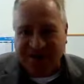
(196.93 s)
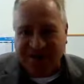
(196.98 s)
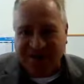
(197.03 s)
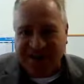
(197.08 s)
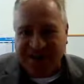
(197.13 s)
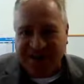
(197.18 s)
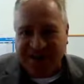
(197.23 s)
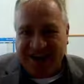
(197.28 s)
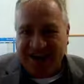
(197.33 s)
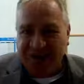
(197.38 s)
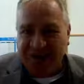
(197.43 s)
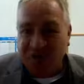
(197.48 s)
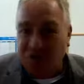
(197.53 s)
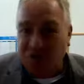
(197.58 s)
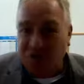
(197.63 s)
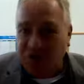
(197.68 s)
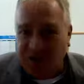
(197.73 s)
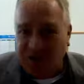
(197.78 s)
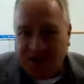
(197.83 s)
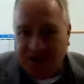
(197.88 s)
is
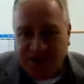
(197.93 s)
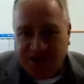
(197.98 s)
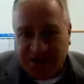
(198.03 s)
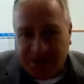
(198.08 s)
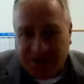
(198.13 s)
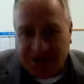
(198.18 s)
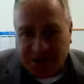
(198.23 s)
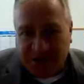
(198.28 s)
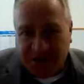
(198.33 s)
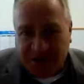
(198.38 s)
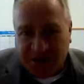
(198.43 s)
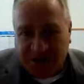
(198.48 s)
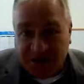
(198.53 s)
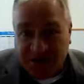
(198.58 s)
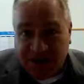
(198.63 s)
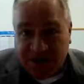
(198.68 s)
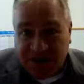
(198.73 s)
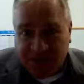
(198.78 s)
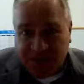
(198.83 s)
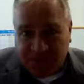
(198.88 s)
more likely to be a
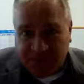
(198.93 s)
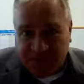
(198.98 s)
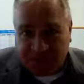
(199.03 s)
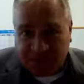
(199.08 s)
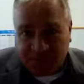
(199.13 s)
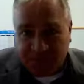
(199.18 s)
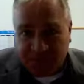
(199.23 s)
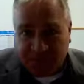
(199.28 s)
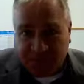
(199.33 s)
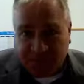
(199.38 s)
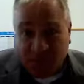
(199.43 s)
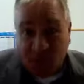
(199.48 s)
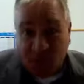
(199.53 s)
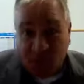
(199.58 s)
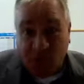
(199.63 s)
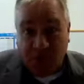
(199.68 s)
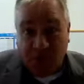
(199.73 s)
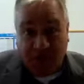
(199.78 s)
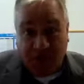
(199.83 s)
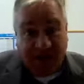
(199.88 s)
leader,
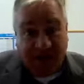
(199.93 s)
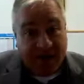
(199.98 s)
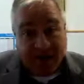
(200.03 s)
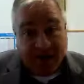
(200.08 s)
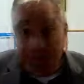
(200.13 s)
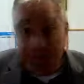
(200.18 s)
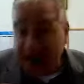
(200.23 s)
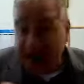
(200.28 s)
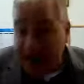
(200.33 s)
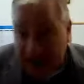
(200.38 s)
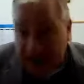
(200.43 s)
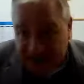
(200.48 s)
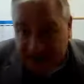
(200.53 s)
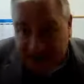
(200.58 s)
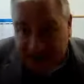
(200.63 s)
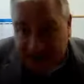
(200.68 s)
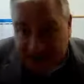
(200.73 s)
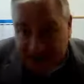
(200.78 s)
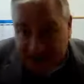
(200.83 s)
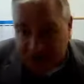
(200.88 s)
or that a
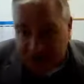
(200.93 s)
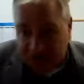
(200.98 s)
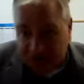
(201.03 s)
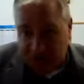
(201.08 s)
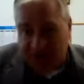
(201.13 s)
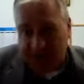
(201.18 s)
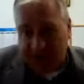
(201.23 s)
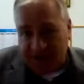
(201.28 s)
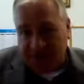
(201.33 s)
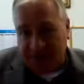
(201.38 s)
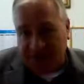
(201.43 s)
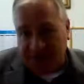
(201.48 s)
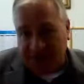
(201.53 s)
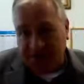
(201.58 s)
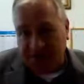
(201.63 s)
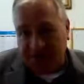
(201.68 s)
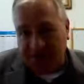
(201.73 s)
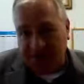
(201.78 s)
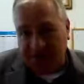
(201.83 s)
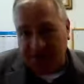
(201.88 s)
man is more likely
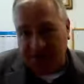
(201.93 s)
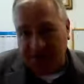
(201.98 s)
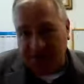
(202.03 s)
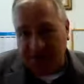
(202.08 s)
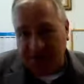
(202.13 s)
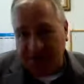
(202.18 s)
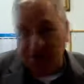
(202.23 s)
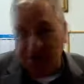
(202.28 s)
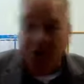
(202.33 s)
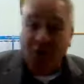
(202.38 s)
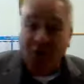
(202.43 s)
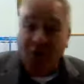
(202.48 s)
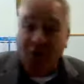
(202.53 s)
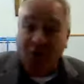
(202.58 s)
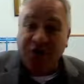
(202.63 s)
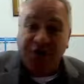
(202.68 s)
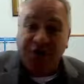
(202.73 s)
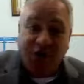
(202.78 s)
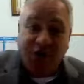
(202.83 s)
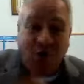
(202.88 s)
to be a leader,
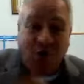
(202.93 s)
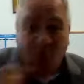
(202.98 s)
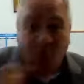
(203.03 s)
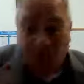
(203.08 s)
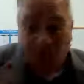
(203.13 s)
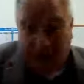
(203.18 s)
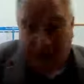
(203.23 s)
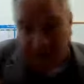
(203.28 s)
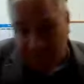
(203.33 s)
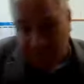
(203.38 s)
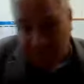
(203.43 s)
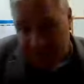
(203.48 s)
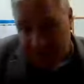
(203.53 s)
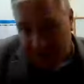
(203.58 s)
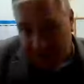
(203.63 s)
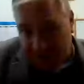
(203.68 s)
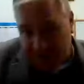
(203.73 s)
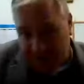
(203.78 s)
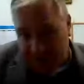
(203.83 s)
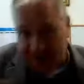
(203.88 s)
or that a white
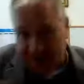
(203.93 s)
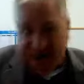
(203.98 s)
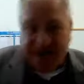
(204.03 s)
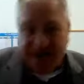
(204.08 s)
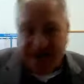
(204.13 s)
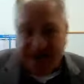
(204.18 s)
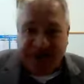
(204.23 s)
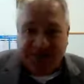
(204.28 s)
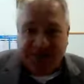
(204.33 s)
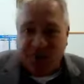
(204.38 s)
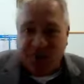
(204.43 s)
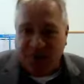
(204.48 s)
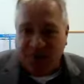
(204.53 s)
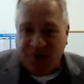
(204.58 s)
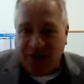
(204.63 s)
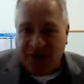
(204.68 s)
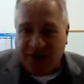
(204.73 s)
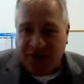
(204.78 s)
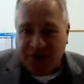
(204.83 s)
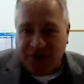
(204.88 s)
man is more
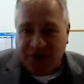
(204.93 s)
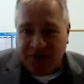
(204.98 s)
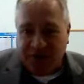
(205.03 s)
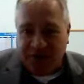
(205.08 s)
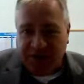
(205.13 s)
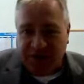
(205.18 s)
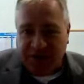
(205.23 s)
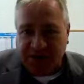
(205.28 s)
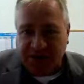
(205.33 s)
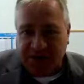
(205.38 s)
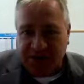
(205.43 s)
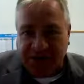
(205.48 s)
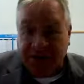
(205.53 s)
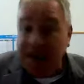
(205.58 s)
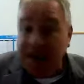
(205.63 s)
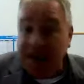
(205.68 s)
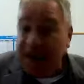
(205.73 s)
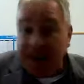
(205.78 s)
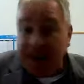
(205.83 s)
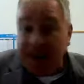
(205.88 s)
likely to be a
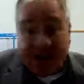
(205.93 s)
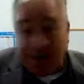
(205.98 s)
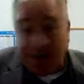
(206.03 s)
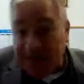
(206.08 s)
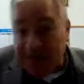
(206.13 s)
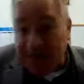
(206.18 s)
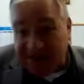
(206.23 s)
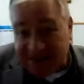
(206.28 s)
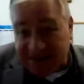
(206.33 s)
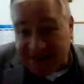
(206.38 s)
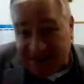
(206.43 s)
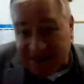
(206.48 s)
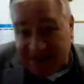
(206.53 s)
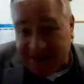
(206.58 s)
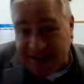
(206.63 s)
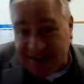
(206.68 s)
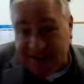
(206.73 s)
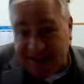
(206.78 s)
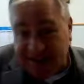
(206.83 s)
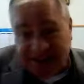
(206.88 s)
leader. And I'm not saying
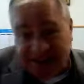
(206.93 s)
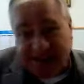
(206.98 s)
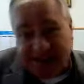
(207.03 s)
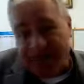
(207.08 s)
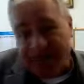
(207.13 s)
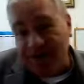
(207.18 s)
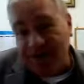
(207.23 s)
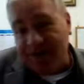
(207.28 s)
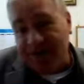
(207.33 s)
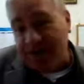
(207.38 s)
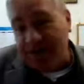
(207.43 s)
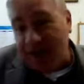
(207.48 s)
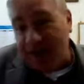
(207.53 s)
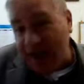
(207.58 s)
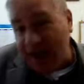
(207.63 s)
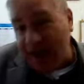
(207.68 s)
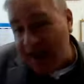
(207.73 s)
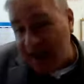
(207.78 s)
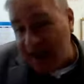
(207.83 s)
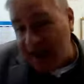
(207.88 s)
that these theories are
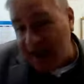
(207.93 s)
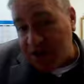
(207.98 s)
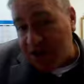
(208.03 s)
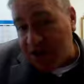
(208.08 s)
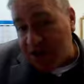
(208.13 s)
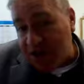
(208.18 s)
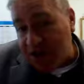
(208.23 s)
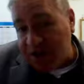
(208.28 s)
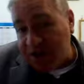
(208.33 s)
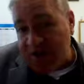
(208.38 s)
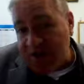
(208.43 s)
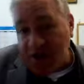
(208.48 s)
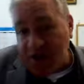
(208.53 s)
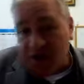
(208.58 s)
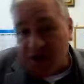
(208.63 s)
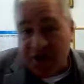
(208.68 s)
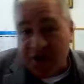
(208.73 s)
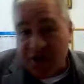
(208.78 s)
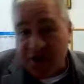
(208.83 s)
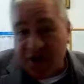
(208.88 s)
accurate.
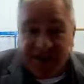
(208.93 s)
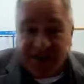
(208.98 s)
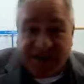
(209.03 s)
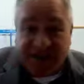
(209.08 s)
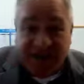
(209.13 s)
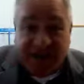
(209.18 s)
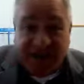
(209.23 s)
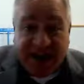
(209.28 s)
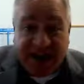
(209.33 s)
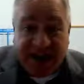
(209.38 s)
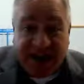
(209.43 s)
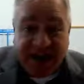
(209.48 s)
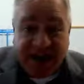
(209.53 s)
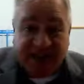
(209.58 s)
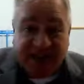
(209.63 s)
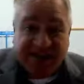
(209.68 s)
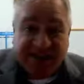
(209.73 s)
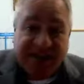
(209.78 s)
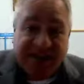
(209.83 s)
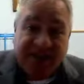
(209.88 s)
What I'm saying
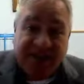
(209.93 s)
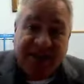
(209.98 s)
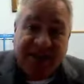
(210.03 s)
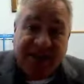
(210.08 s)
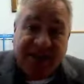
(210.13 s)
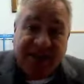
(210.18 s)
is that